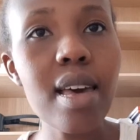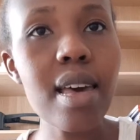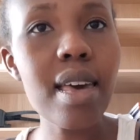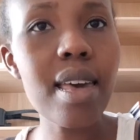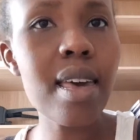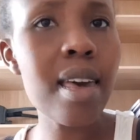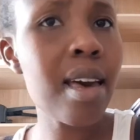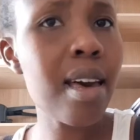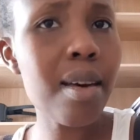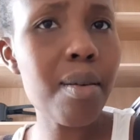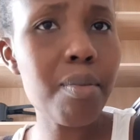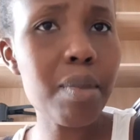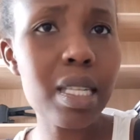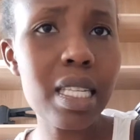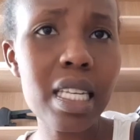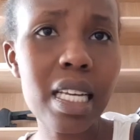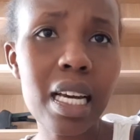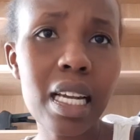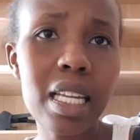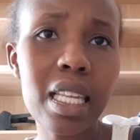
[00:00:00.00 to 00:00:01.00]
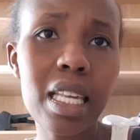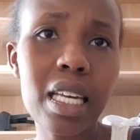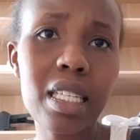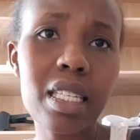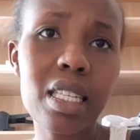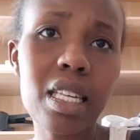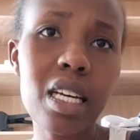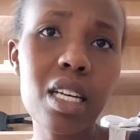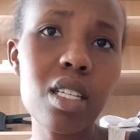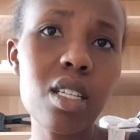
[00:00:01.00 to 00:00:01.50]
Yeah, basically
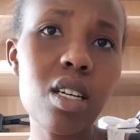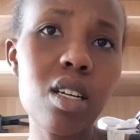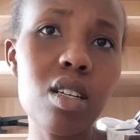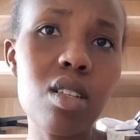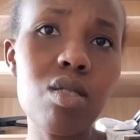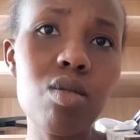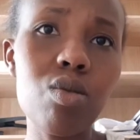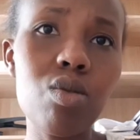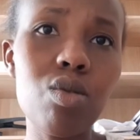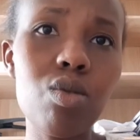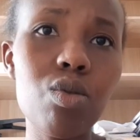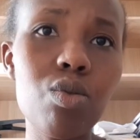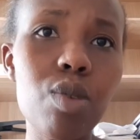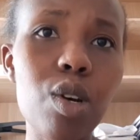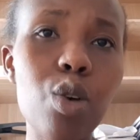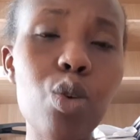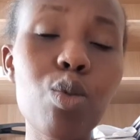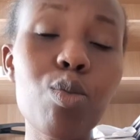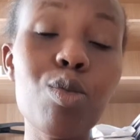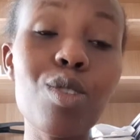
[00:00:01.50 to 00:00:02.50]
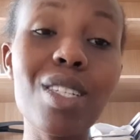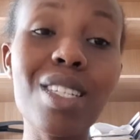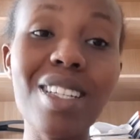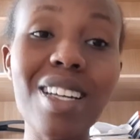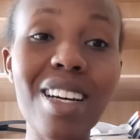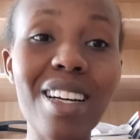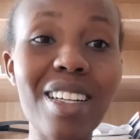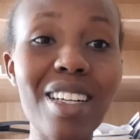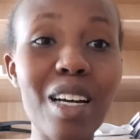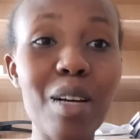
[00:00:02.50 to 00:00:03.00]
that's that. So we're almost done.